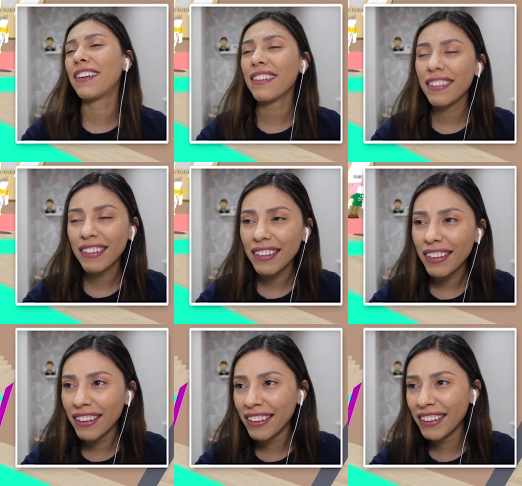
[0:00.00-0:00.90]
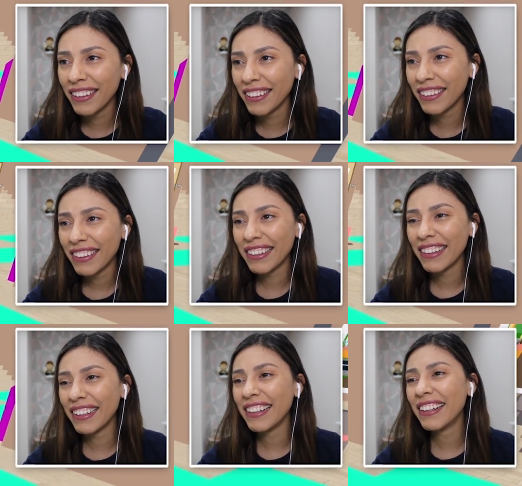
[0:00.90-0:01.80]

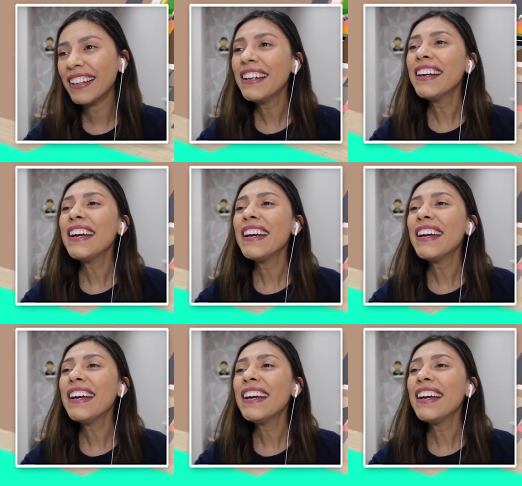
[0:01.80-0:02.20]
(no one is talking)